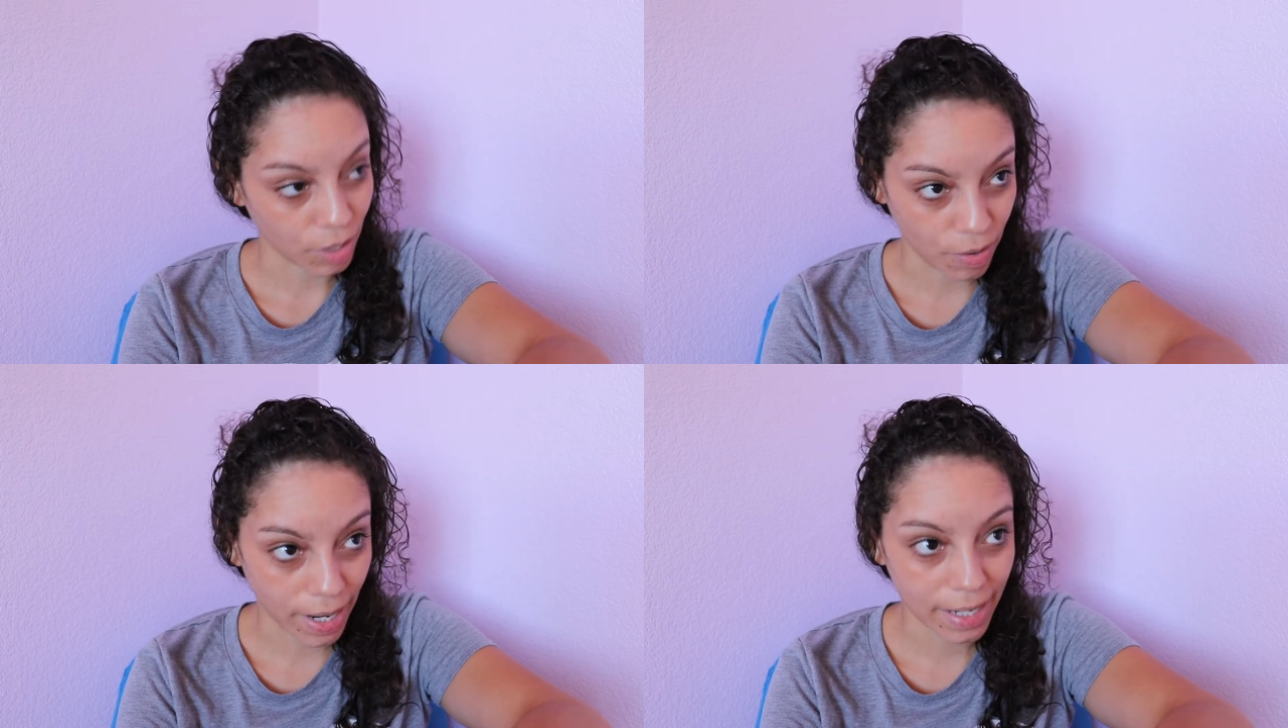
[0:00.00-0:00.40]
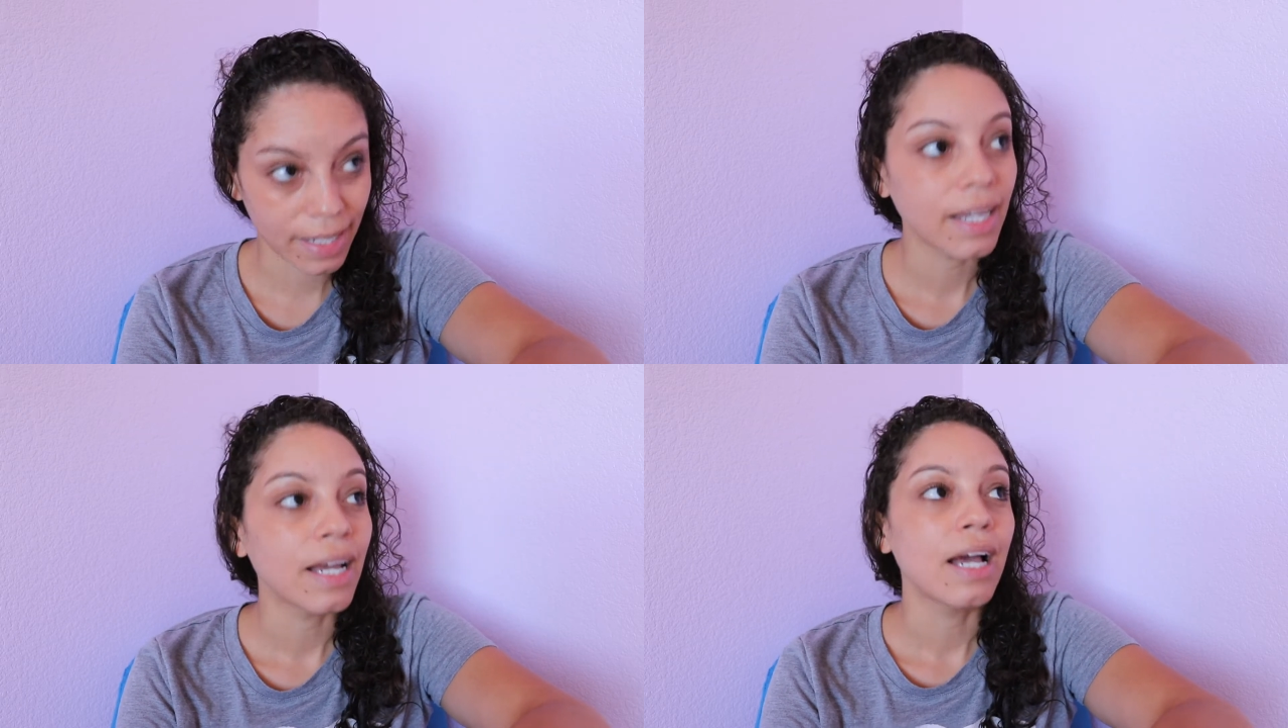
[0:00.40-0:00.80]
Okay?
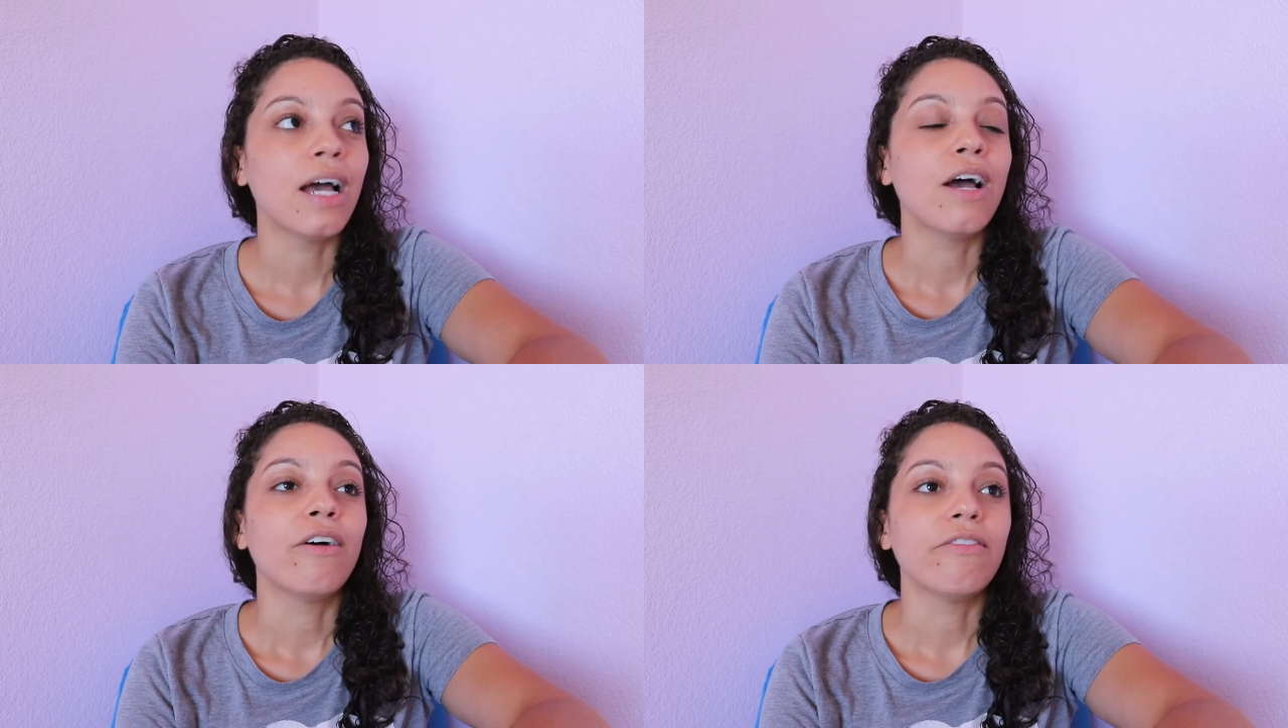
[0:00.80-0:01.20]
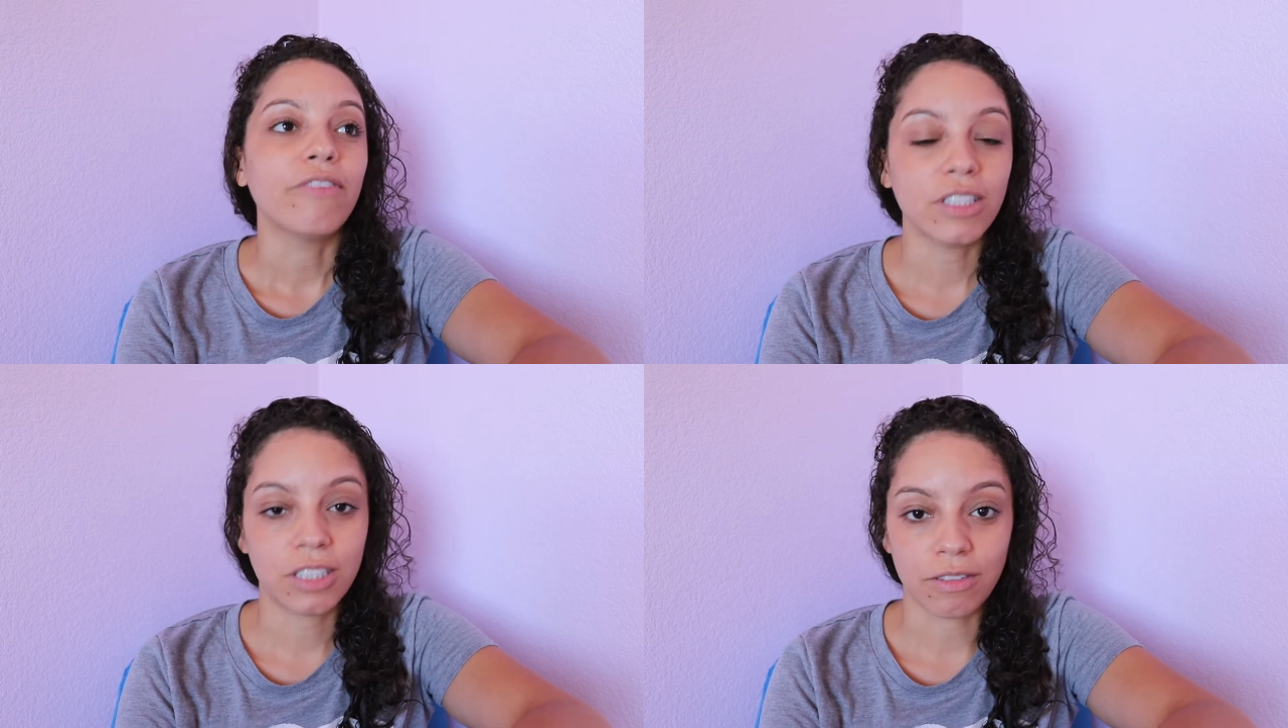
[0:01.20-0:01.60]

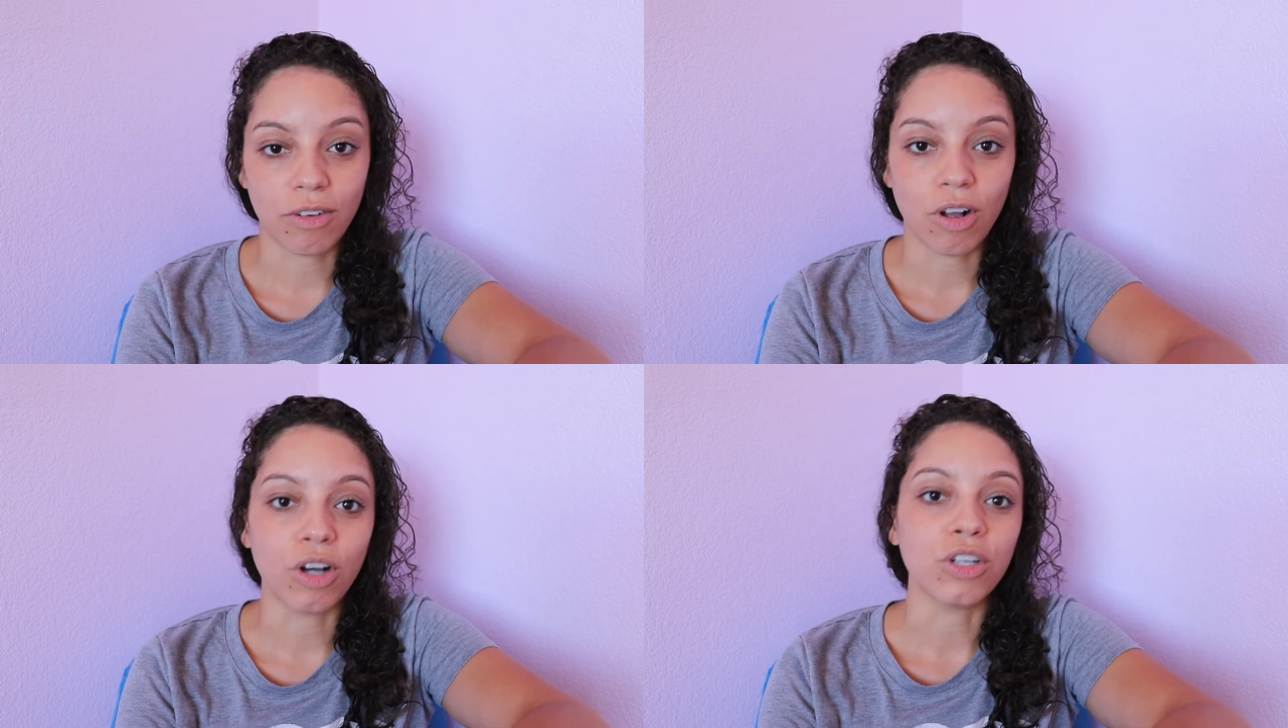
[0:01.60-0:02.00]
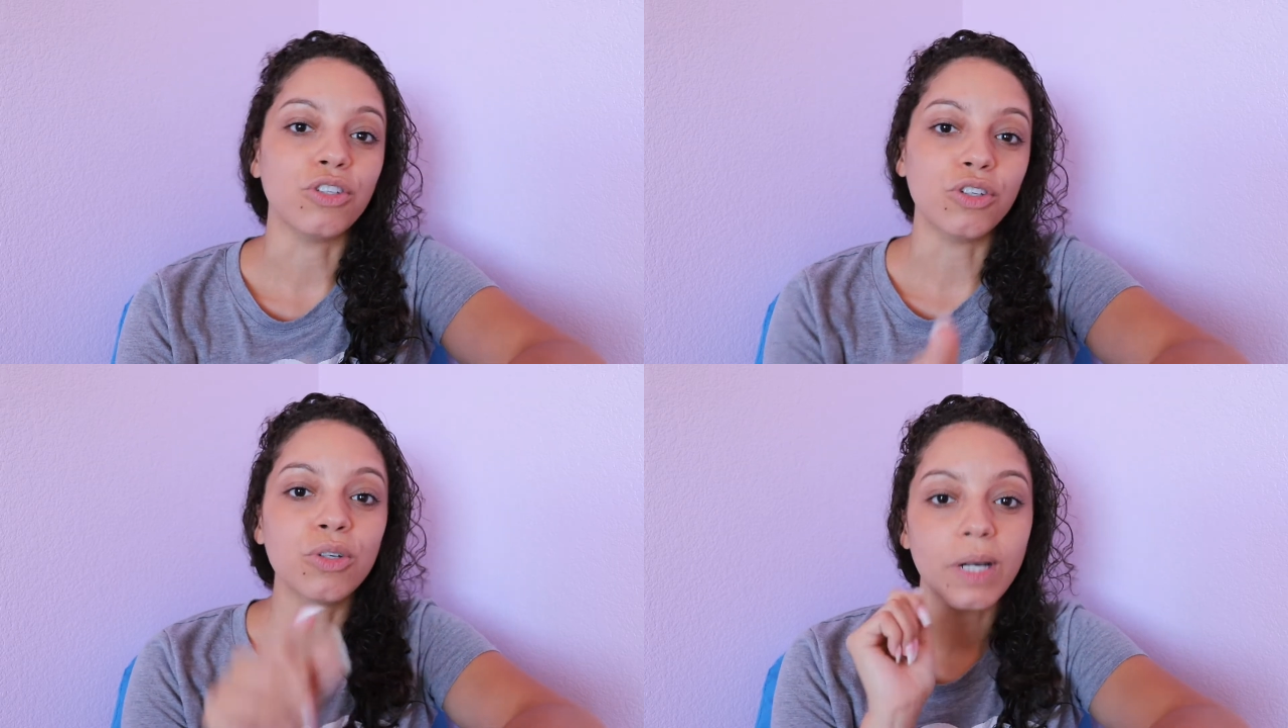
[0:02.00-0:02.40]
First of all,
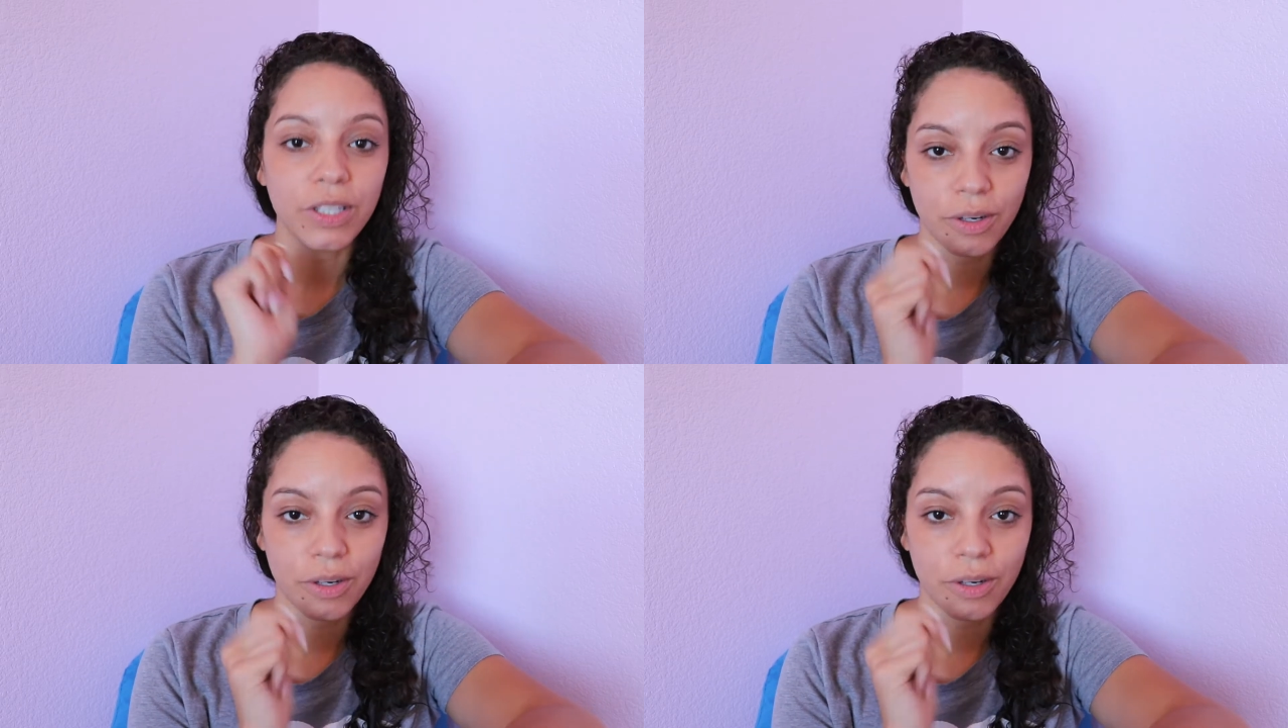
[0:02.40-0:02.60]
you and